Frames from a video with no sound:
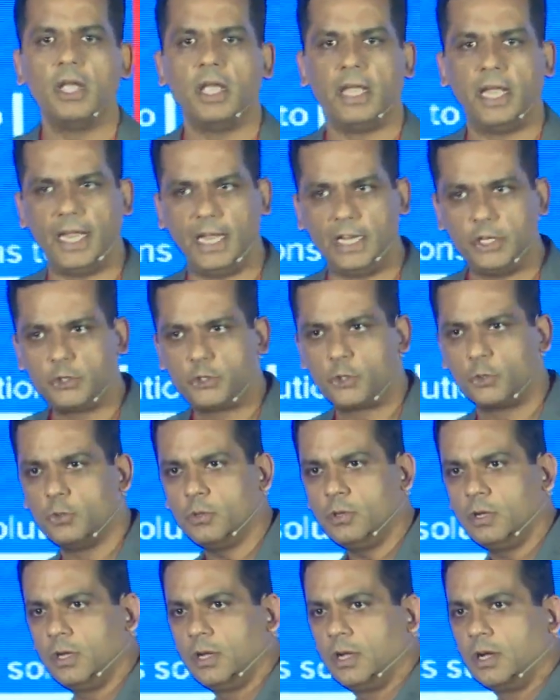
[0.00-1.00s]
into
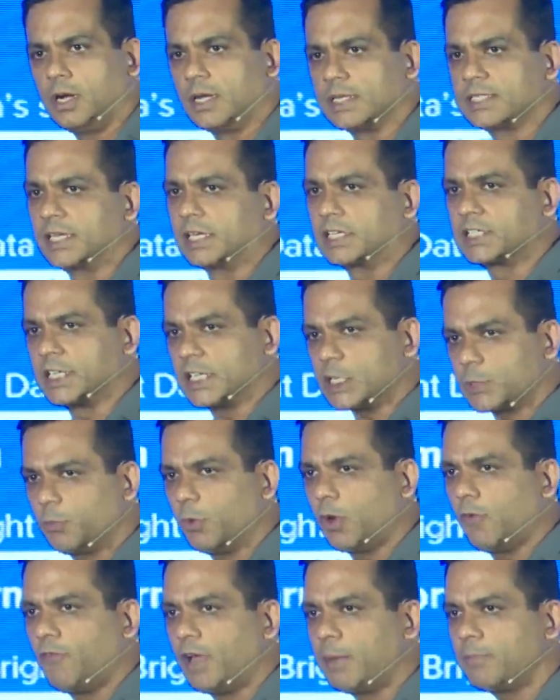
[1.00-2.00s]
a successful
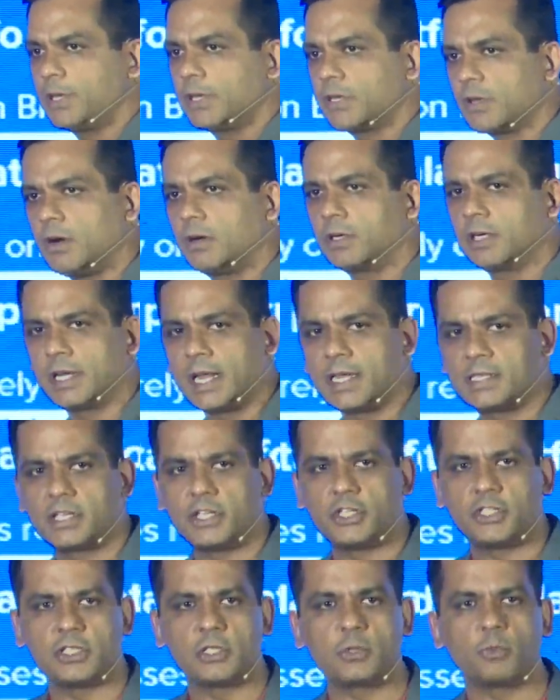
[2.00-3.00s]
web data
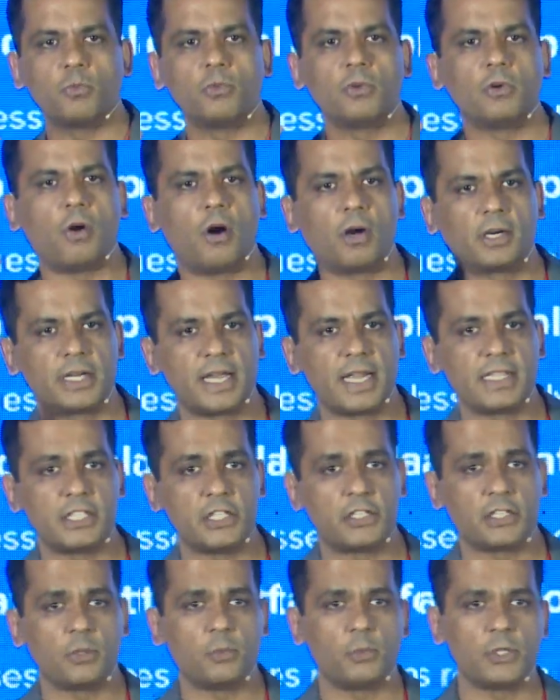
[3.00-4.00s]

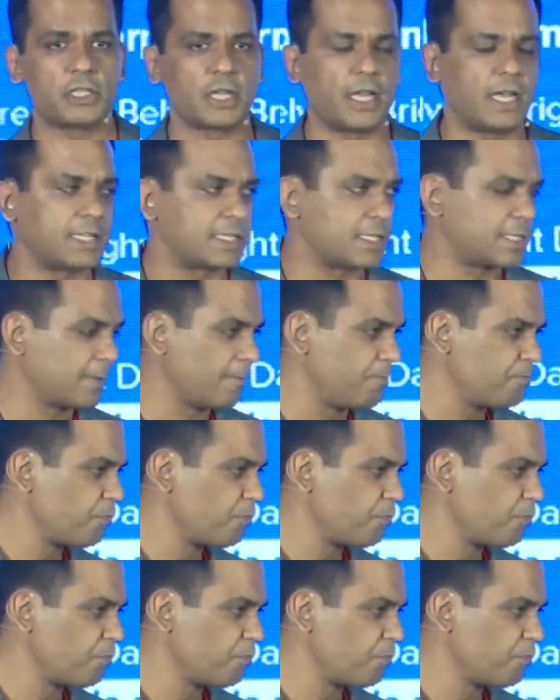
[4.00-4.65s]
organization which has